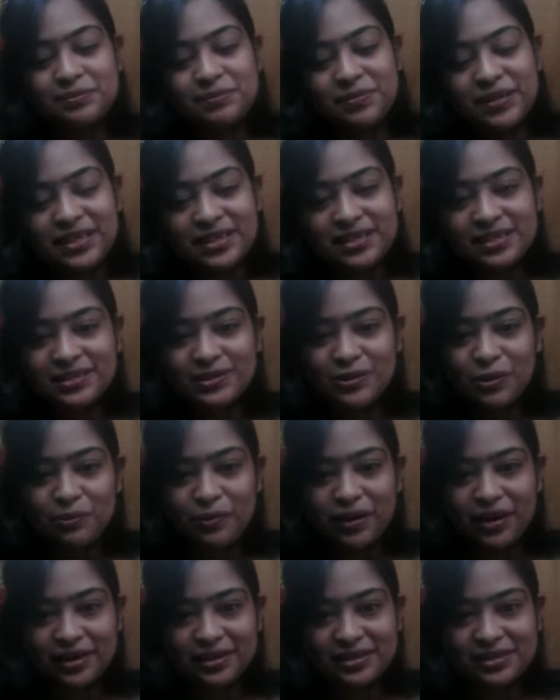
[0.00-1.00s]
please
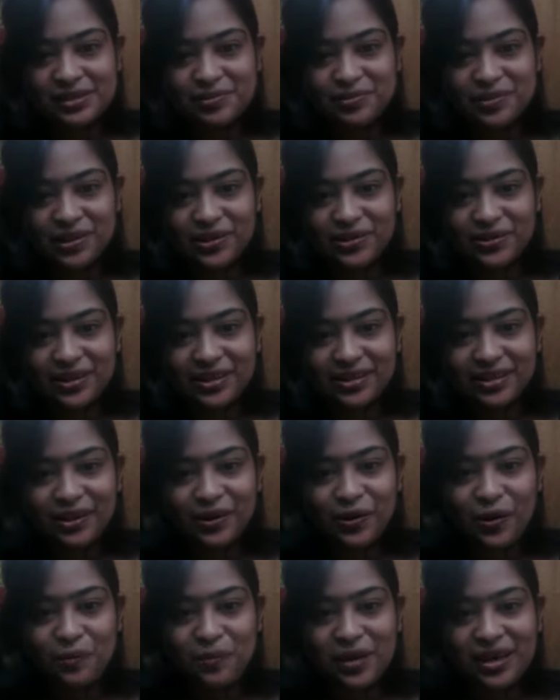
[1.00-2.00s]
comment below in the
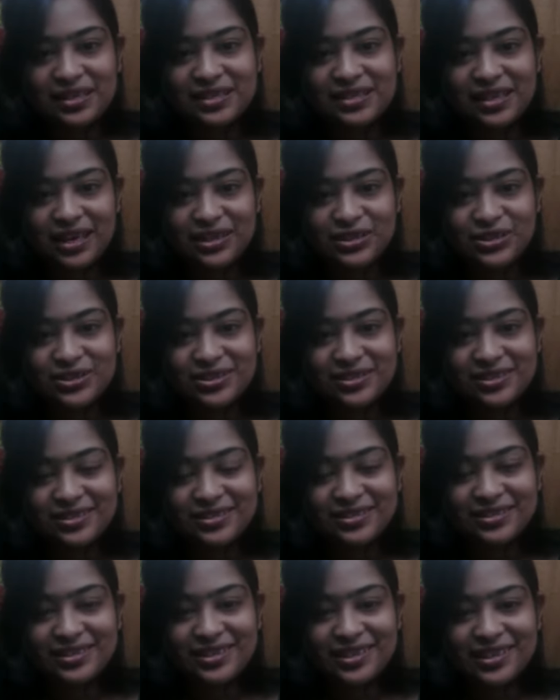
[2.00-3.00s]
comment section
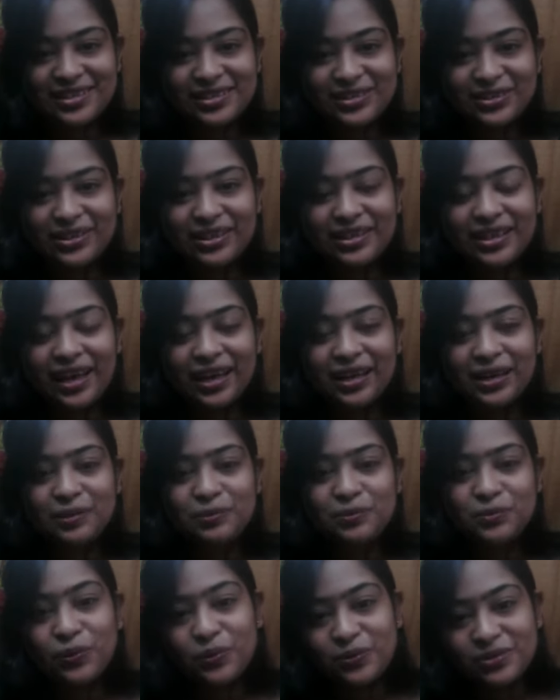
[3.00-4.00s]
so that I
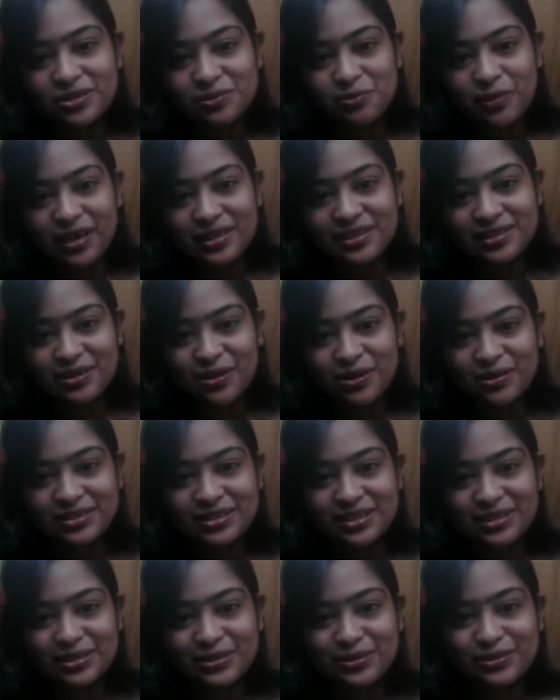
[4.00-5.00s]
can post my
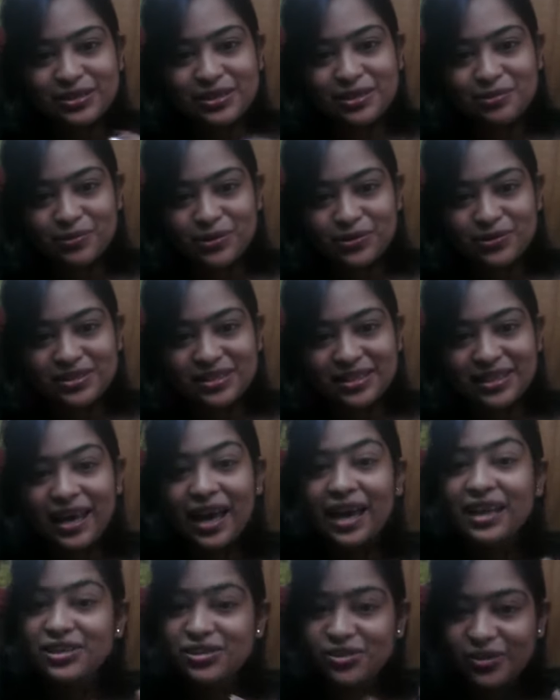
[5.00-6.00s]
songs including music.
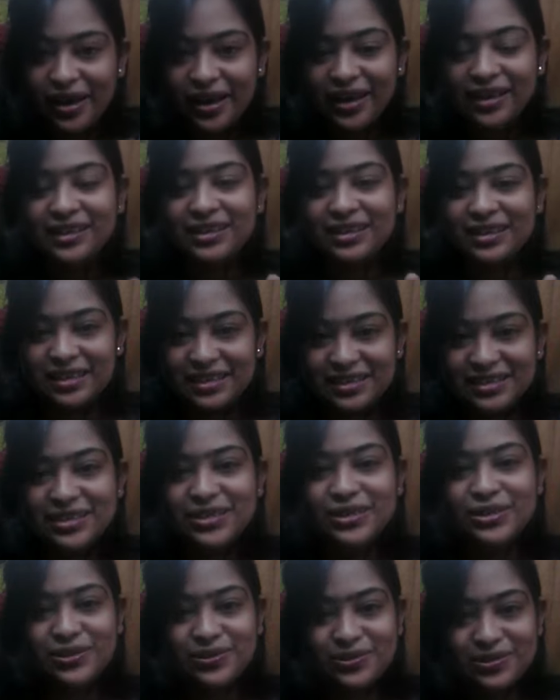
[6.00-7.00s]
I'll try at least
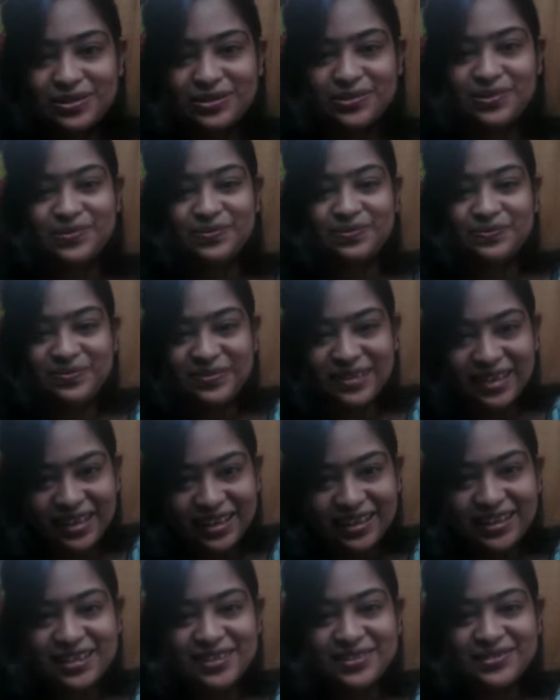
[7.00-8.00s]
to do so.
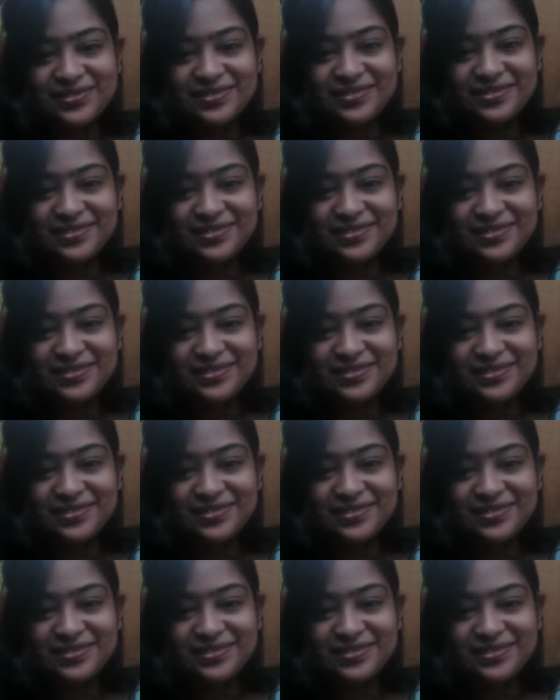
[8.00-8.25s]
Thank you.